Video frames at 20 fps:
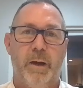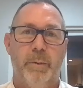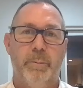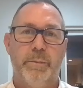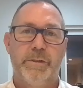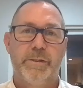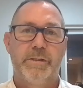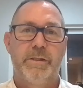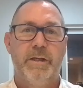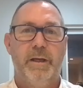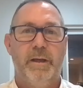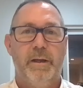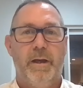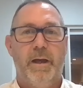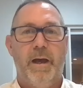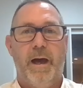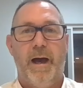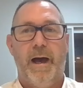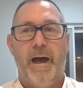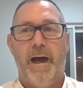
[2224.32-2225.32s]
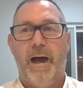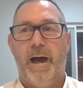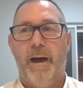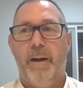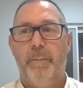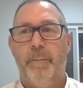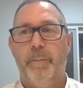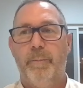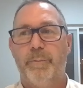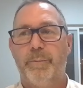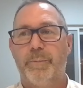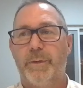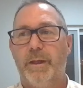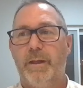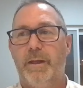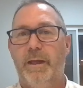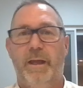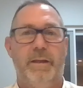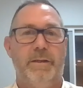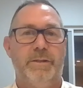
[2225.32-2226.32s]
of the clubs
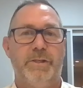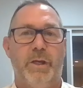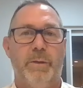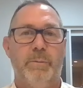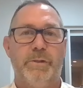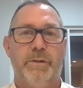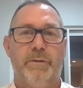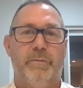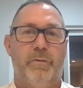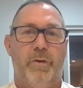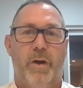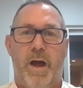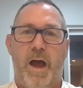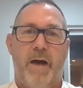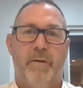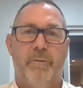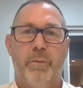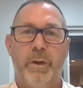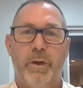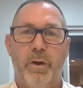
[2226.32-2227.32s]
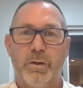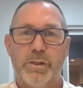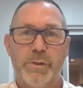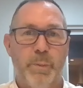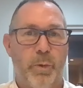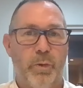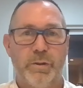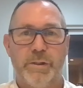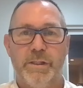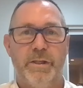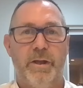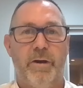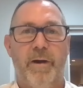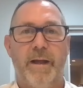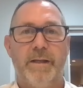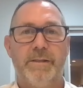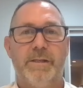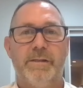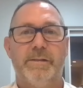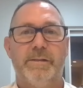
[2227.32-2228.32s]
um, in terms of, right, have we got
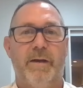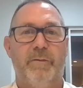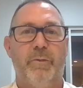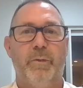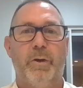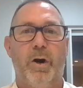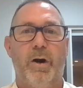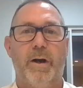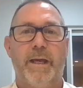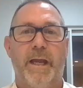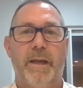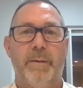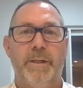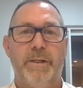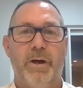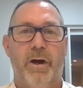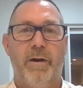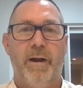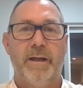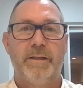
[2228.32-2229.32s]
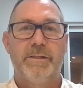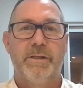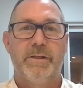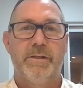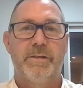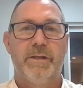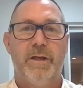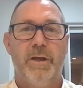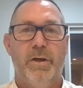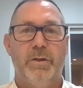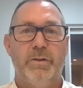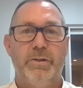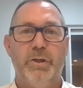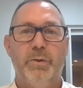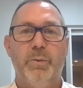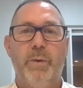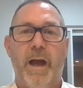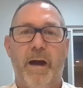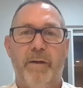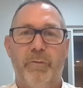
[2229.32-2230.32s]
sporting directors? Have we got academy directors?
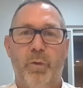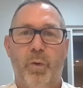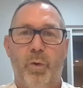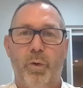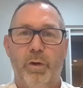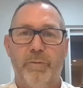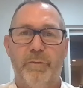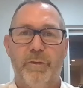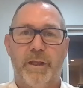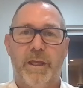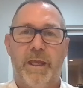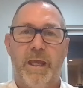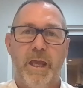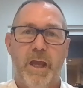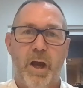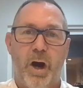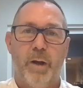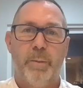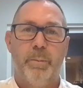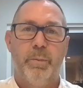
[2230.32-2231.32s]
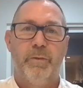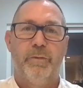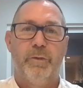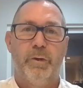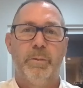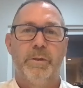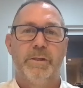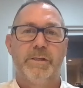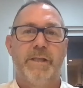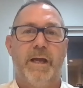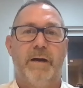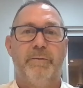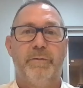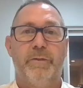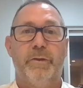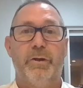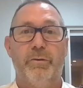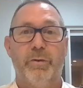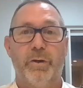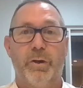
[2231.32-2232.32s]
Do we have all of the key high-performance
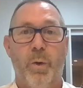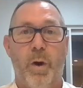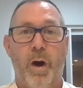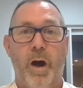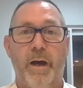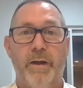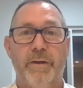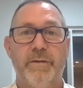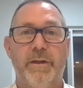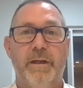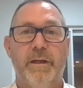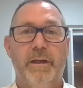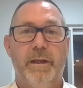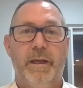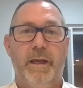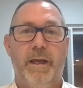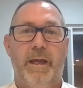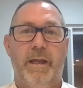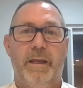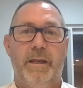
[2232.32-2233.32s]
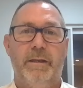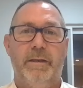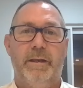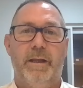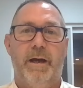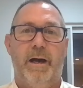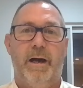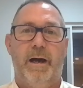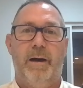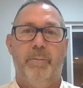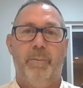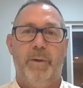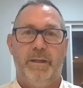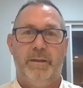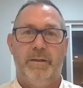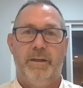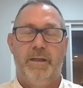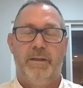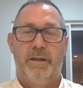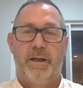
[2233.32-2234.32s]
staff that are required in,
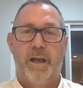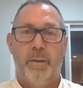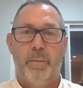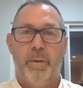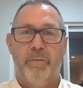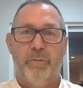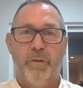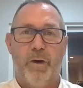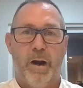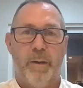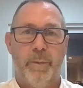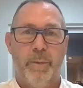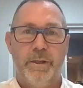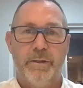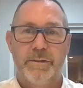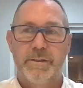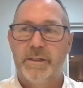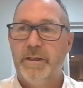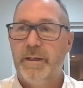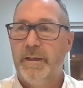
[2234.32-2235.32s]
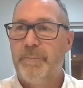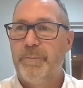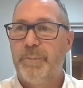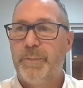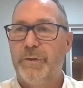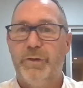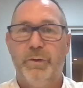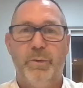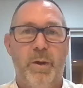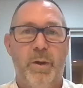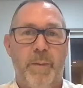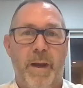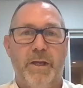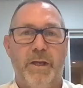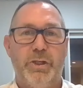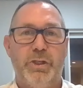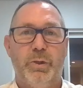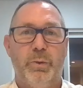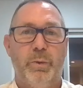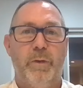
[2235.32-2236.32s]
um, in, in the club environment? Do
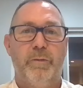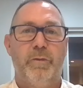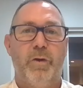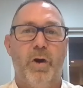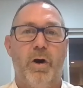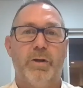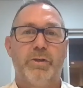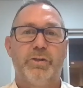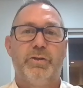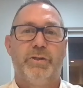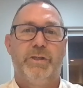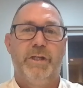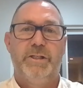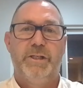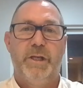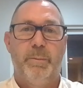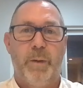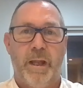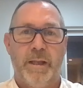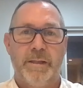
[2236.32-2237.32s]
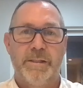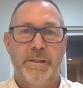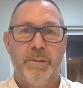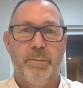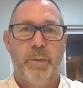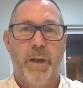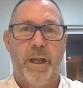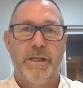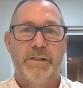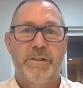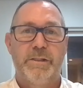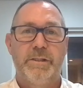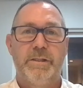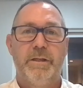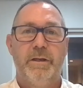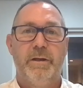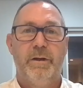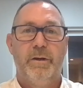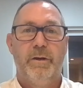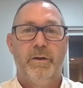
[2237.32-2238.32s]
we make sure we've got strategic plans in
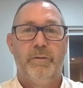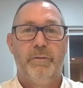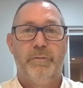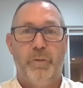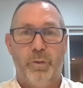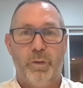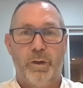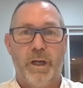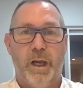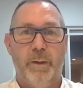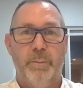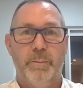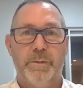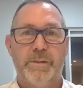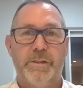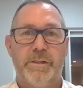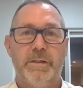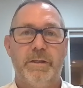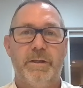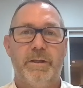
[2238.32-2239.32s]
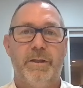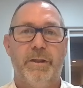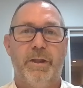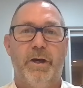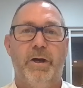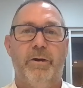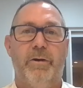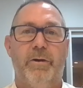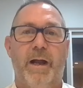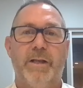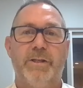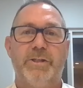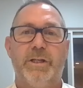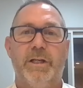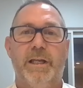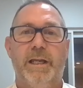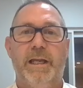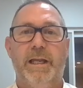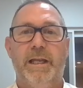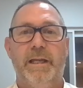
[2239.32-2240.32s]
place for clubs that are
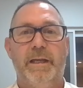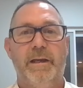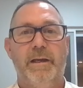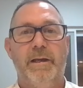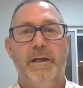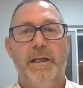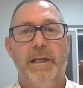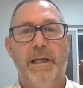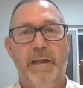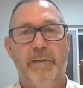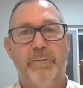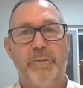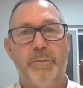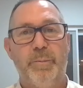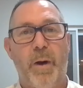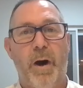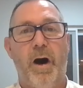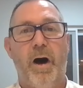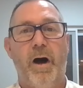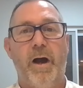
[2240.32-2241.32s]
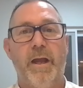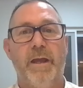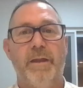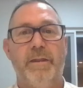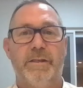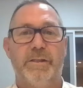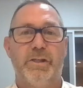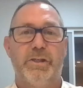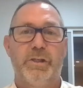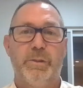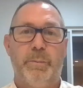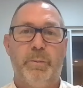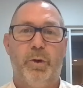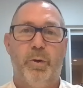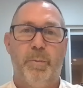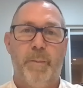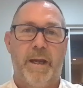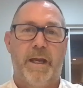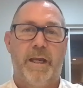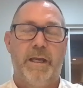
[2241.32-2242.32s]
actually lived by? There's a
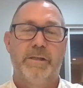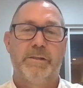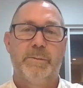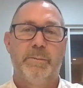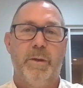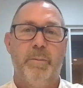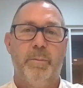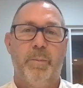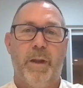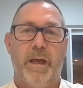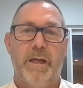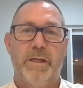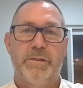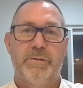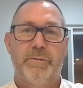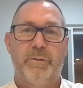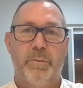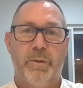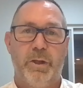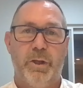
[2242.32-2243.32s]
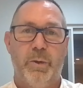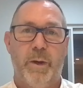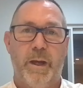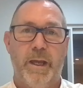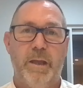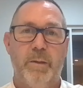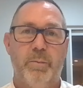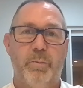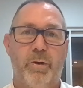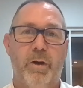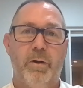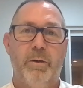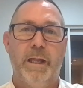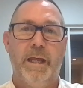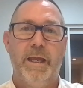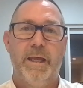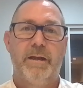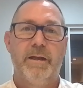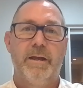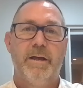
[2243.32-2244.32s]
support mechanism in place from the U A E
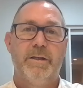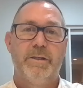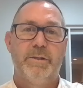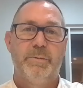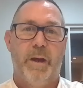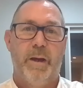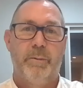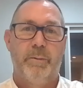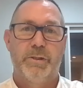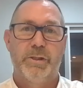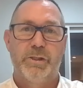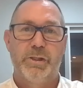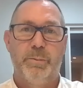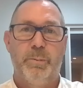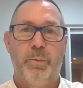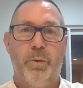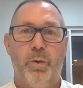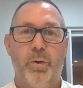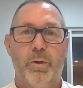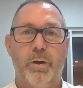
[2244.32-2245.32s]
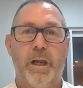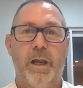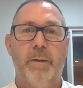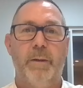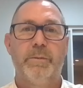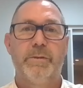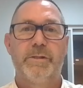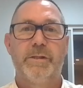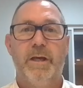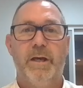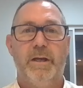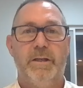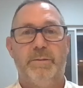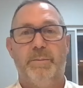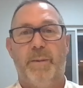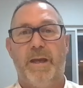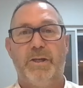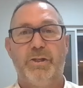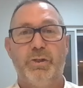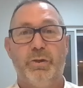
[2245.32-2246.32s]
Pro League to be able to support clubs
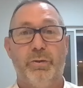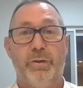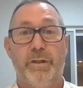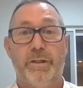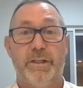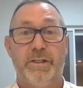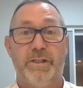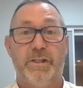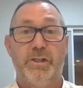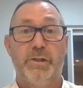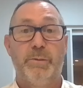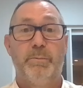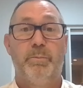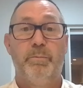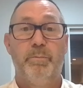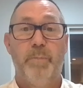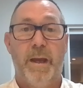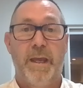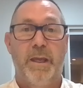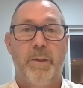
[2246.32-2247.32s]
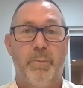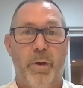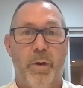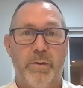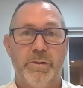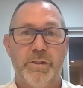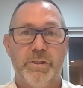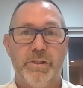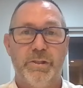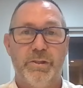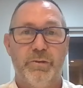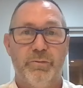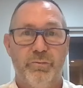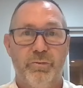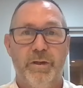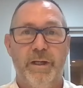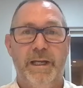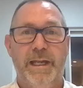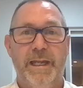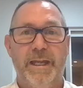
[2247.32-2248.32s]
to make sure that decision-making
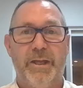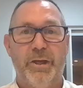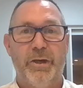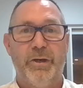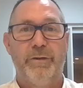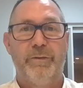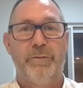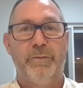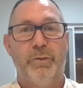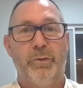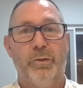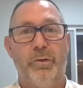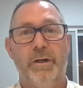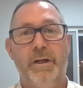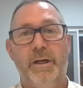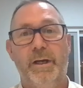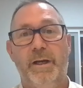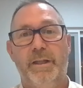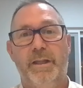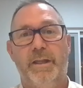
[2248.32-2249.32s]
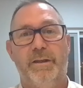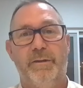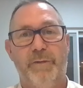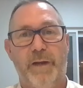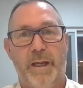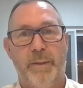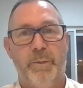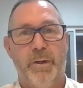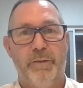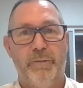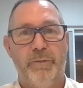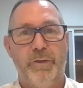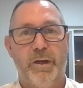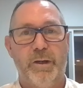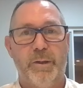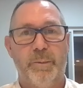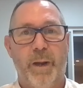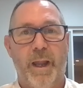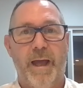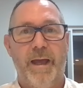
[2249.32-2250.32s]
processes are really good for the development
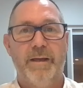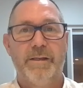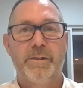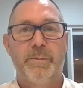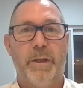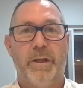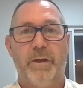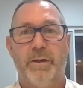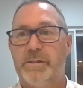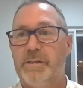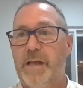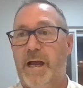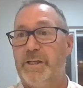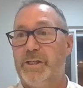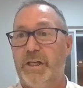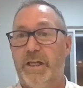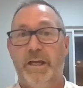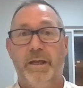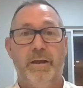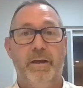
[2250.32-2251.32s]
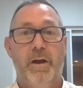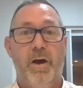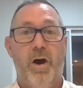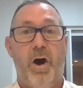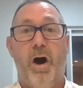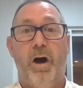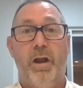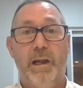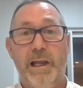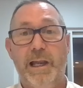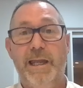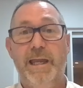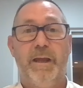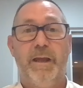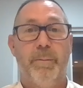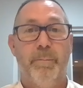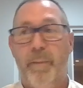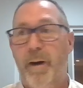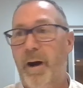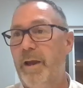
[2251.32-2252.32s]
of young players, because actually our
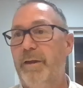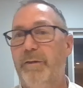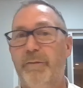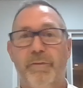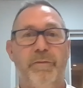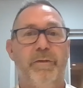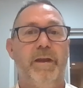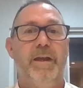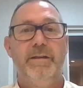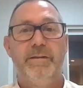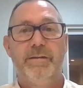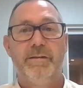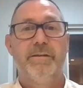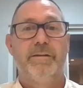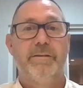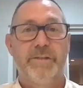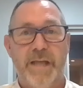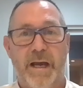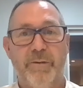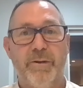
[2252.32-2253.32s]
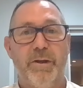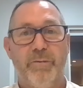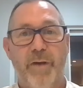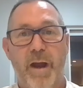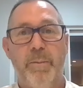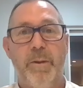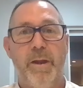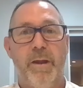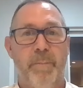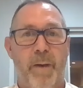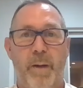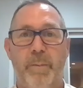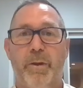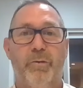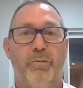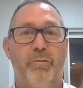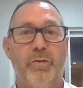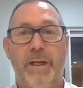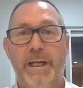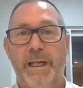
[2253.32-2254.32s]
league might feed Saudi Arabia. It
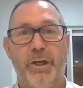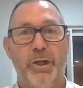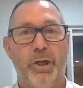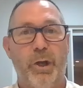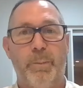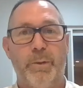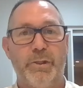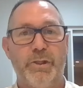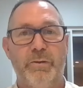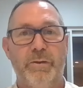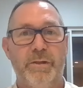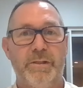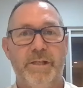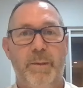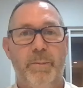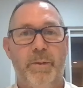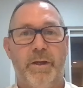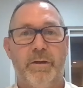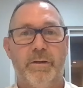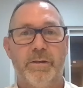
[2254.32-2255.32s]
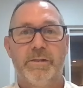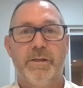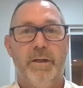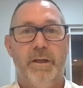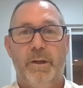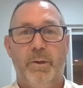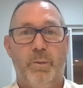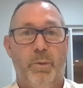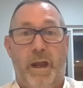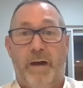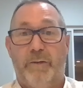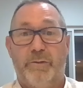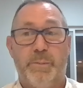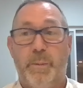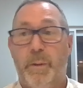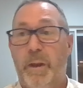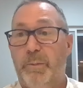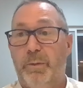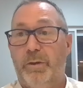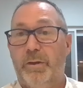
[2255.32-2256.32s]
might be a really good opportunity because
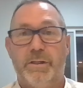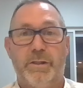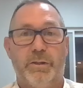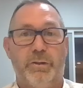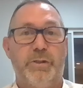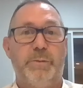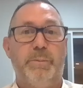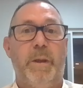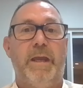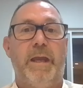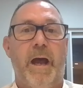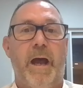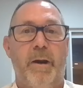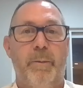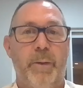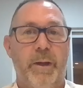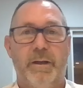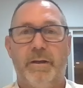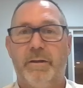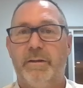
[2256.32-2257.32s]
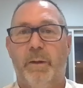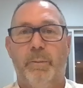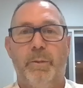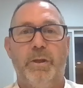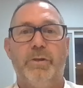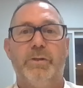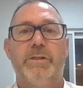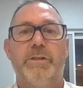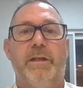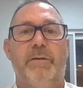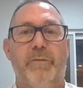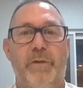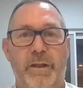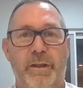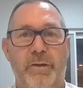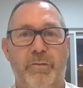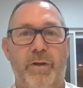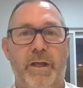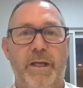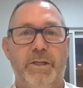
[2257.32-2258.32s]
we'll have people that will speak Arabic. They'll be used to
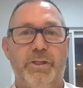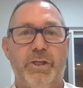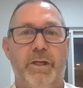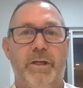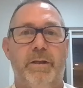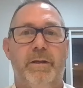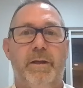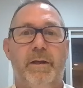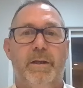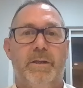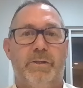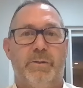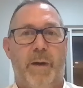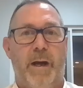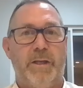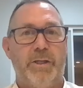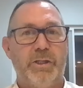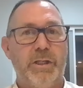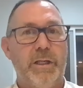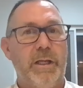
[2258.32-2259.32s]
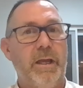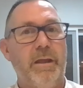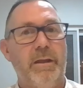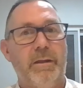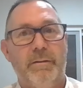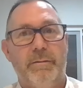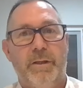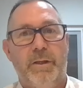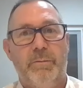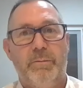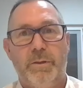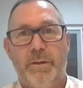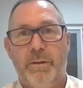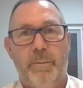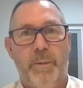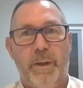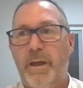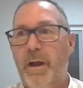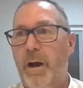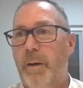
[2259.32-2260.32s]
living in the region. So actually
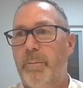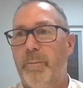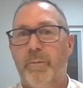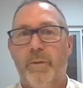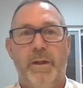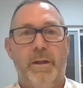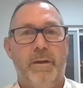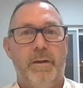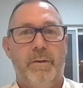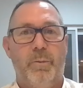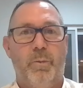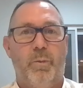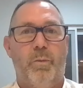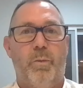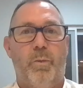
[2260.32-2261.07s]
you, you become